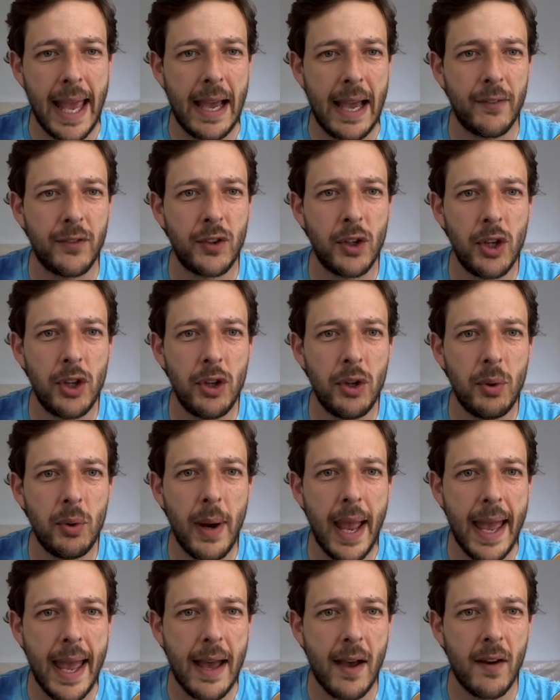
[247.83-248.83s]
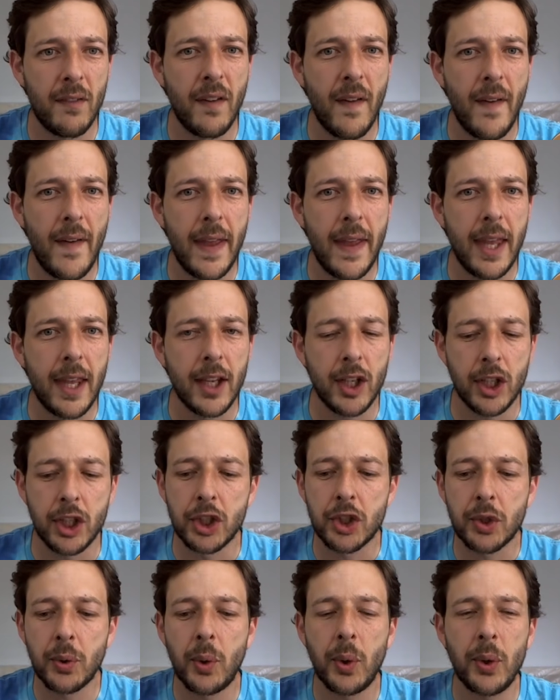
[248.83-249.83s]
After you have
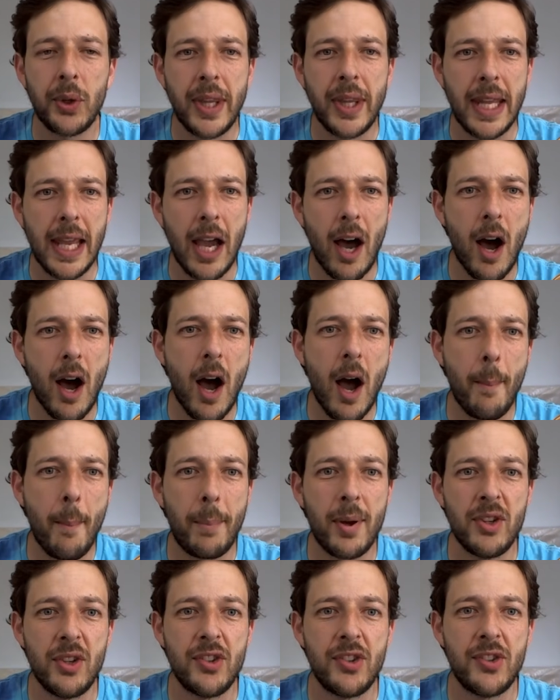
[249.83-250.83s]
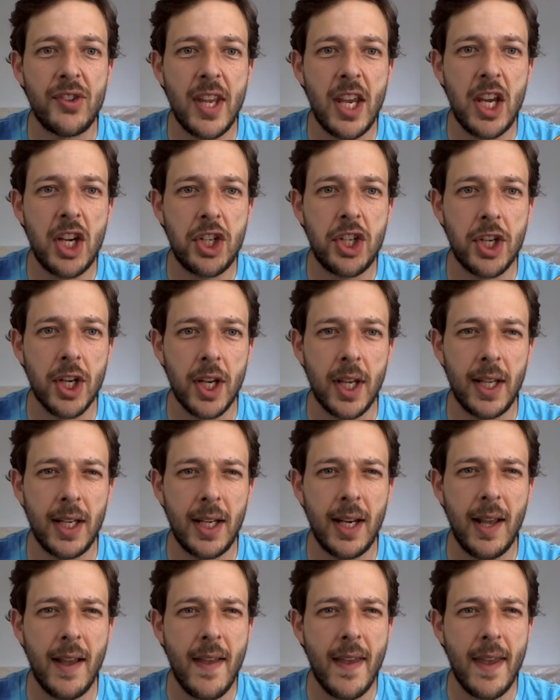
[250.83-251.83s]
controlled the
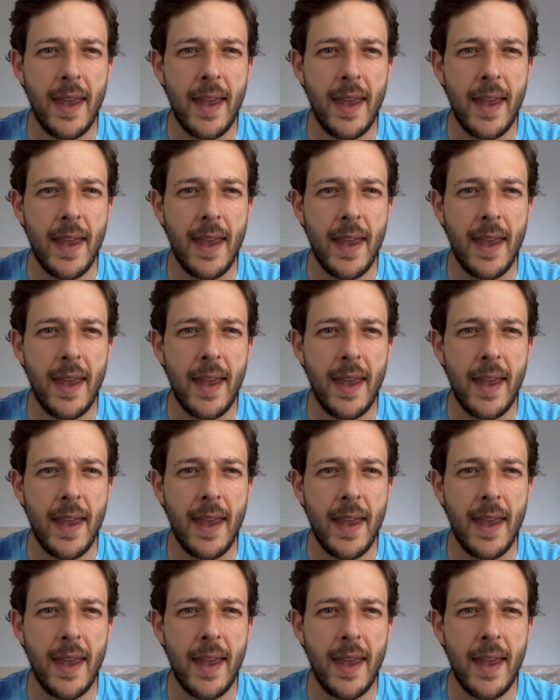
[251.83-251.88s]
opposition